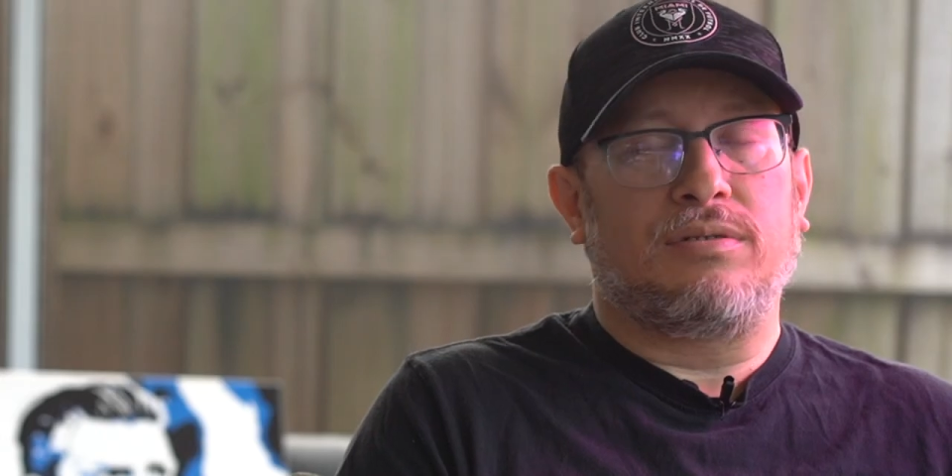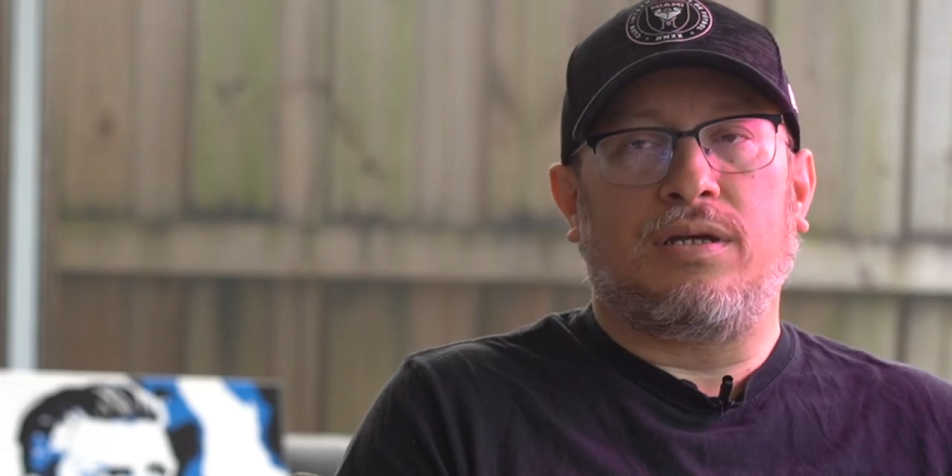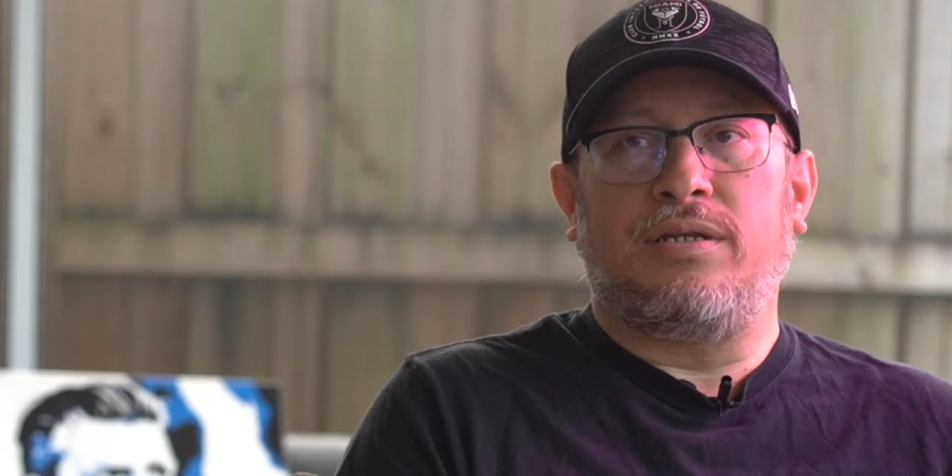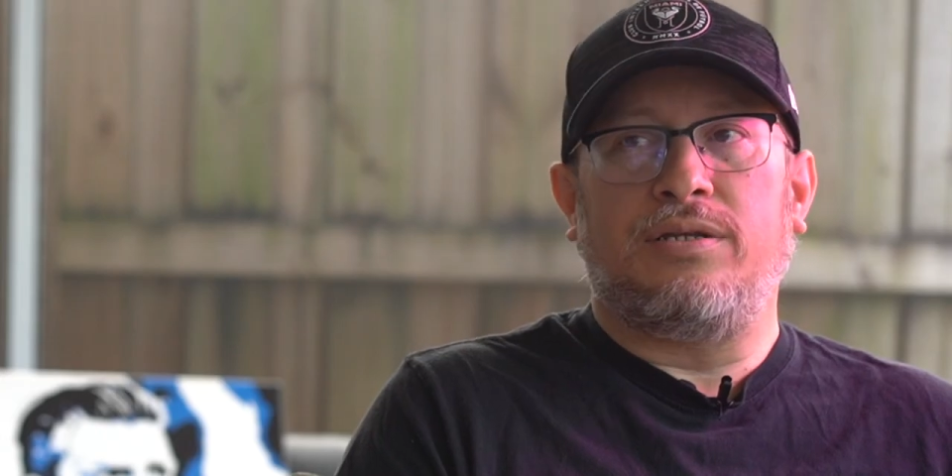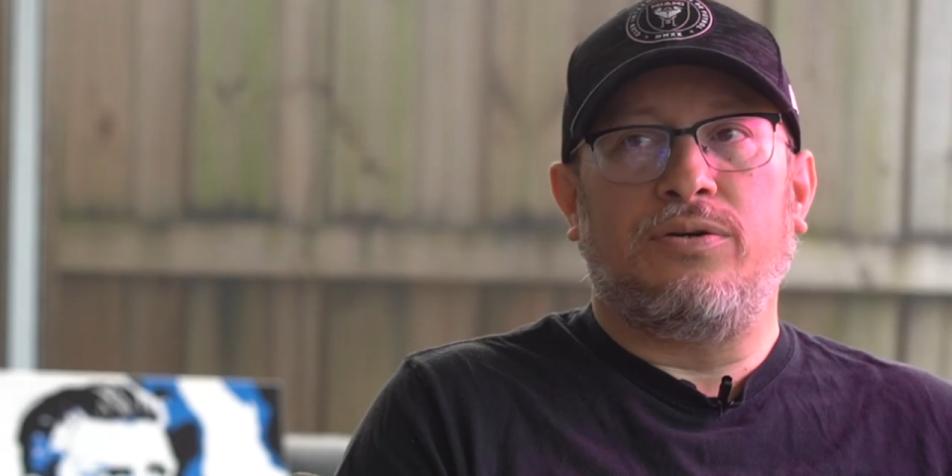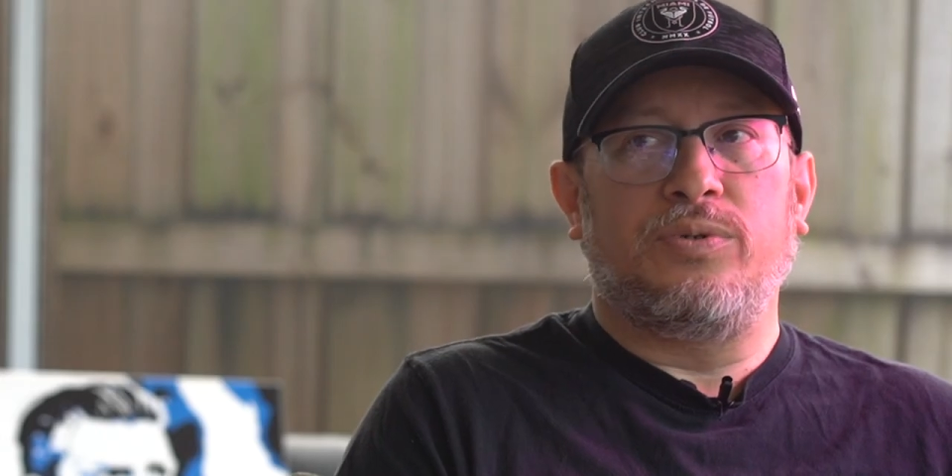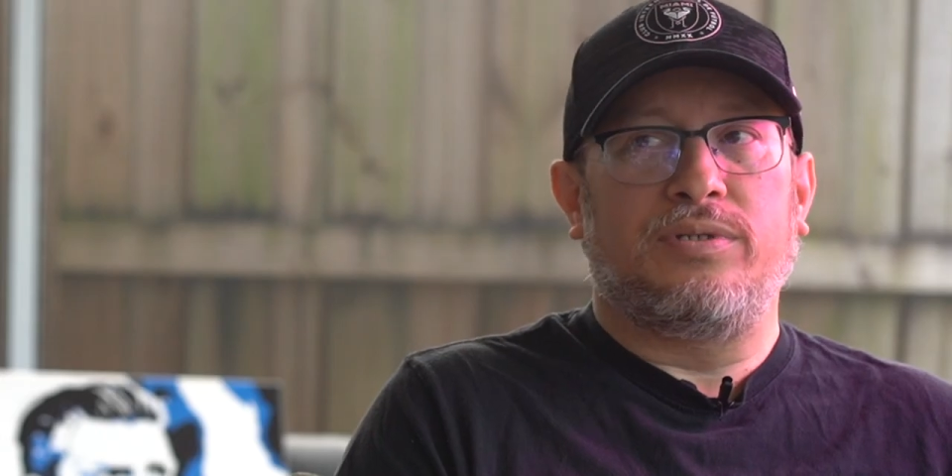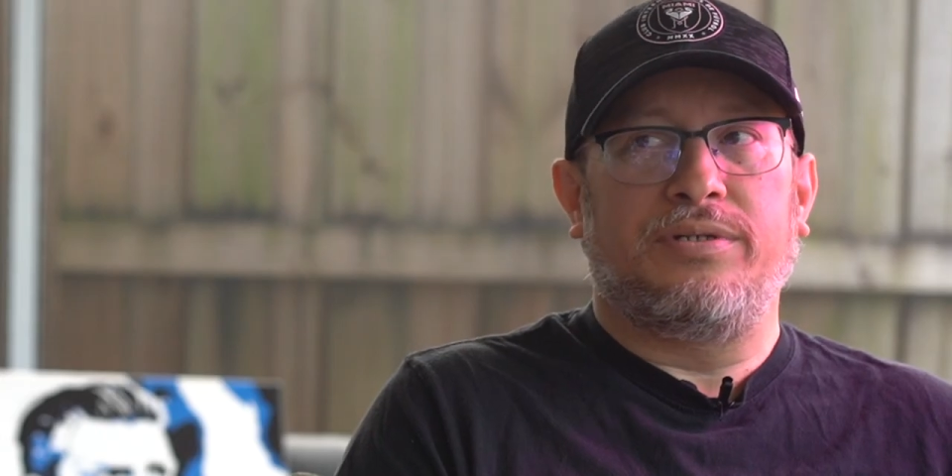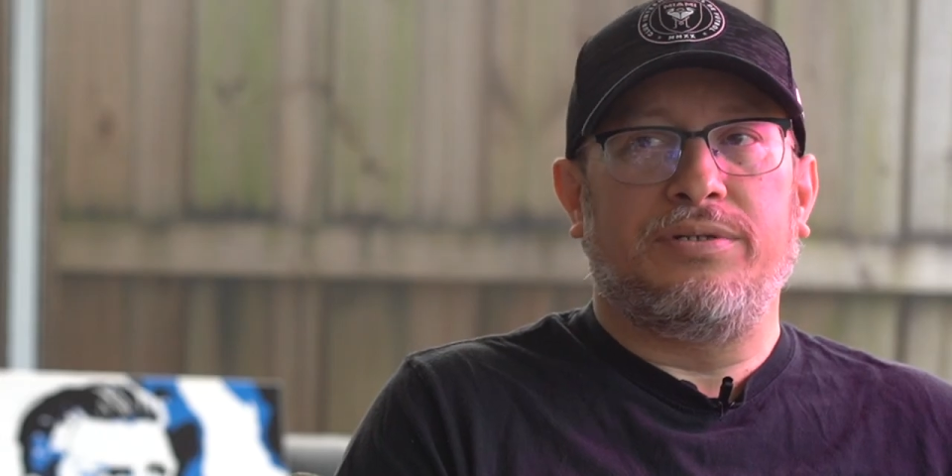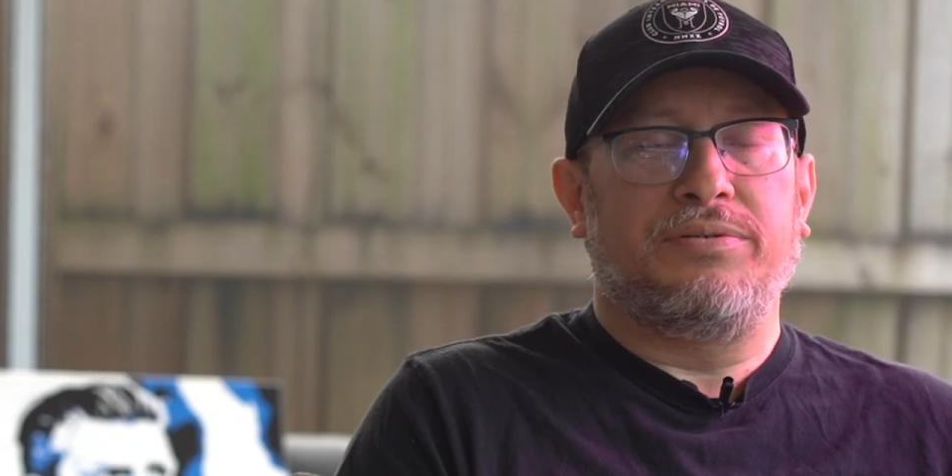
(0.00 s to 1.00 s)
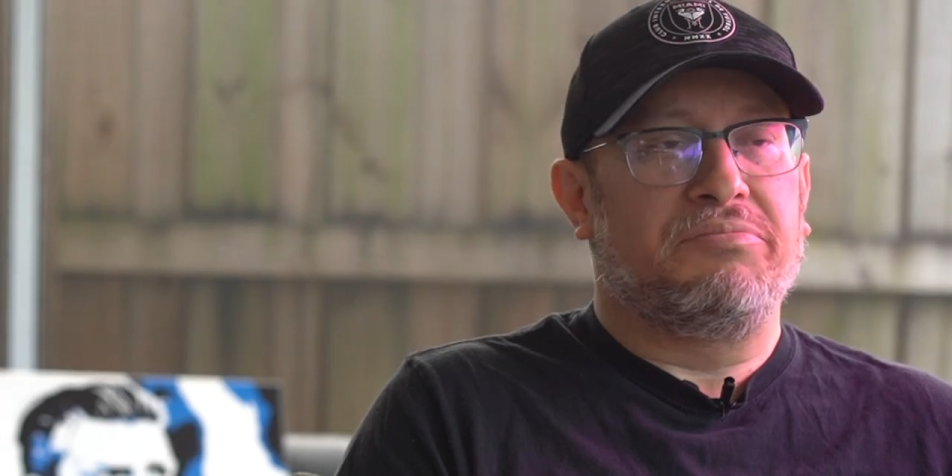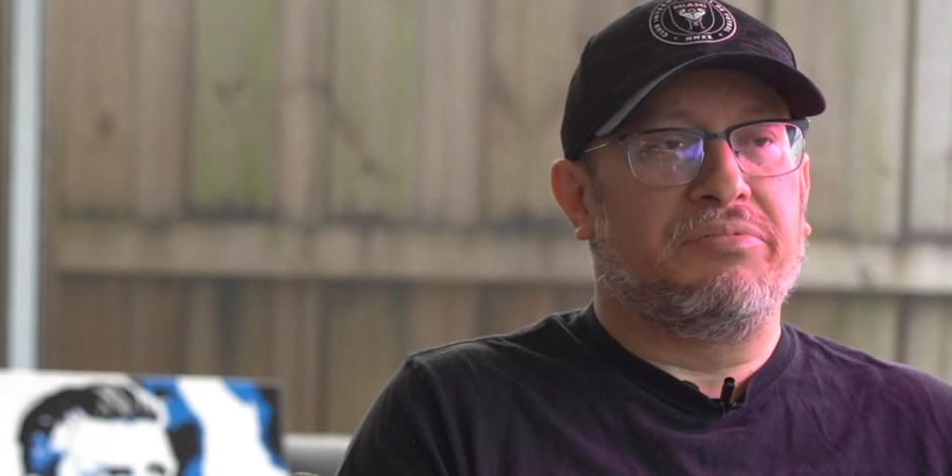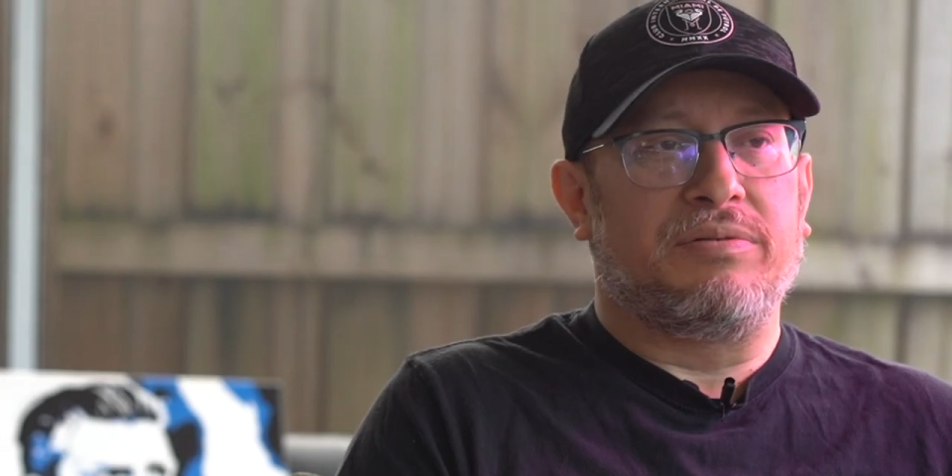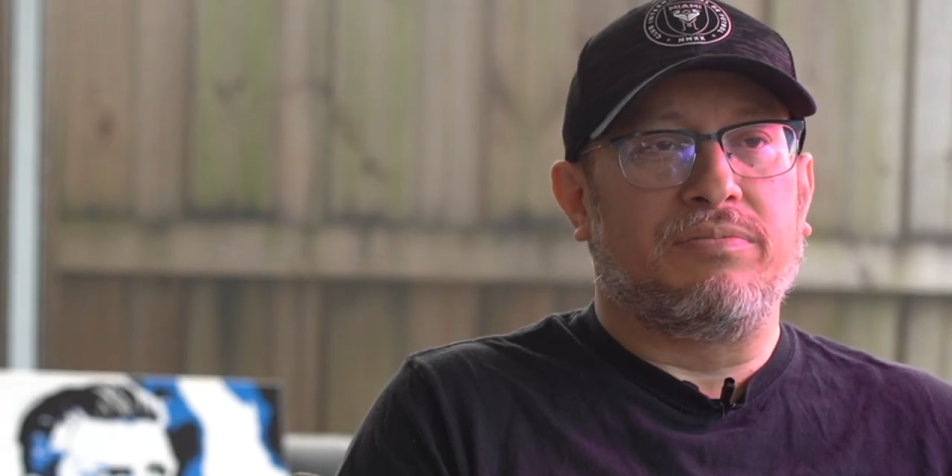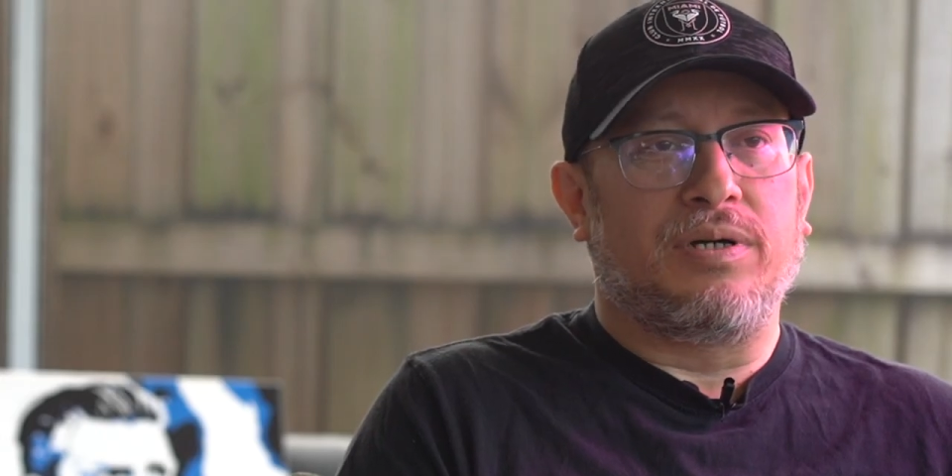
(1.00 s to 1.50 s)
I didn't know what to do.
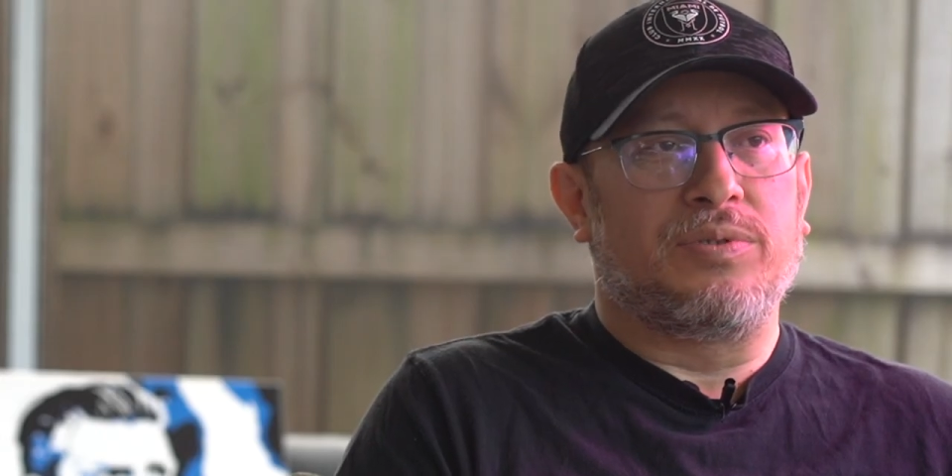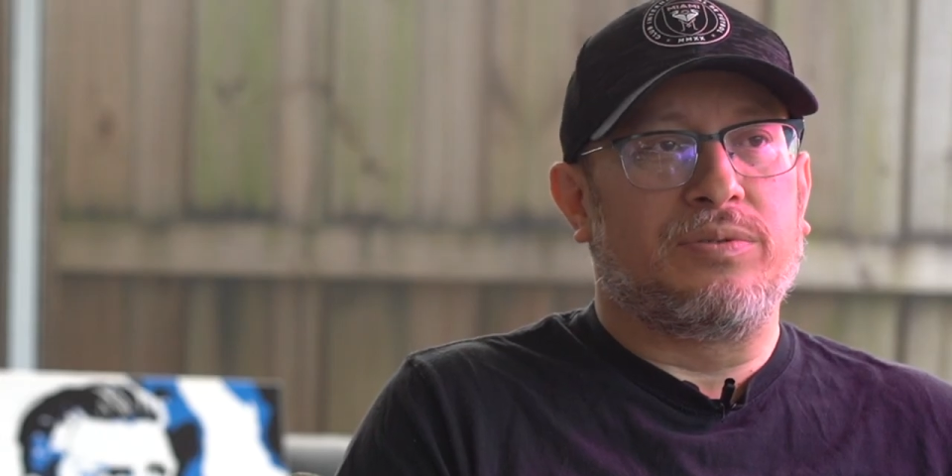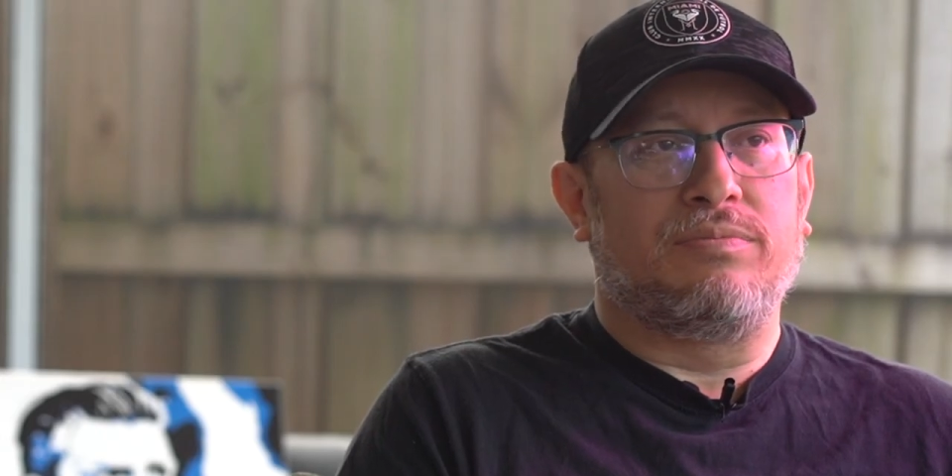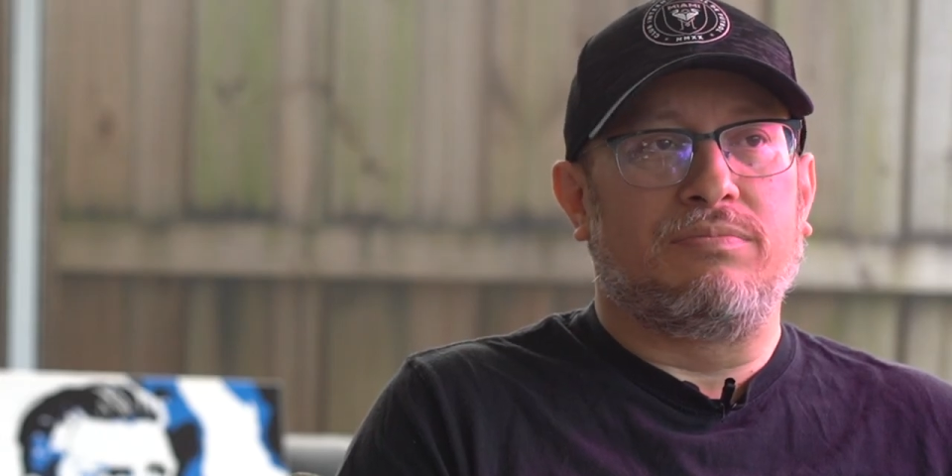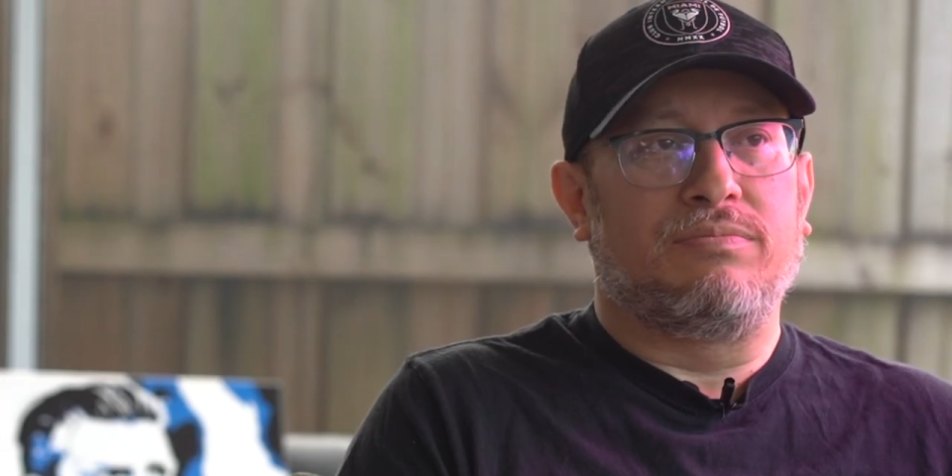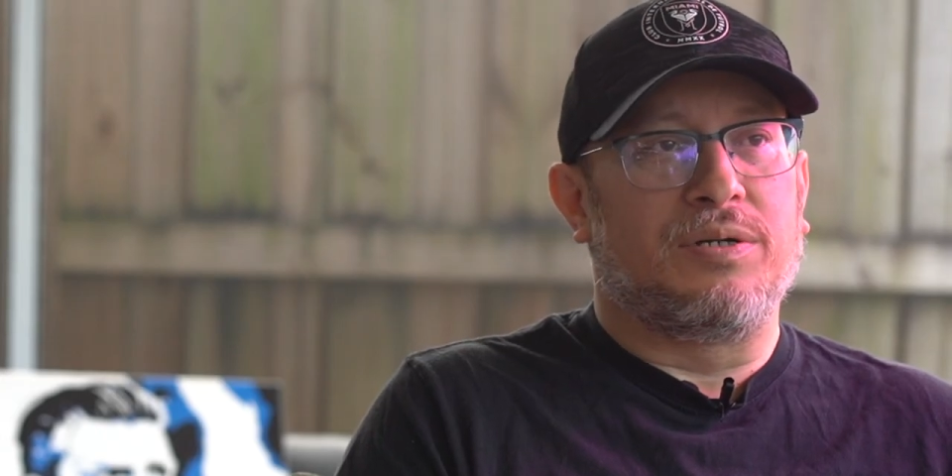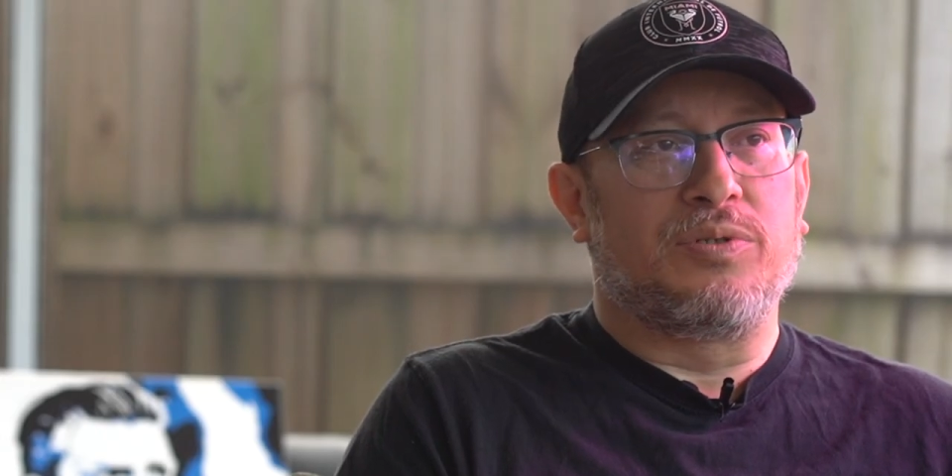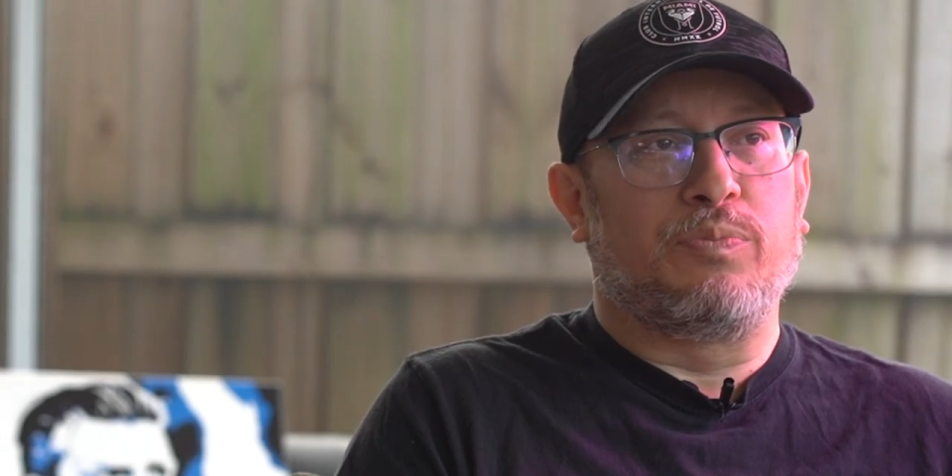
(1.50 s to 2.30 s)
I was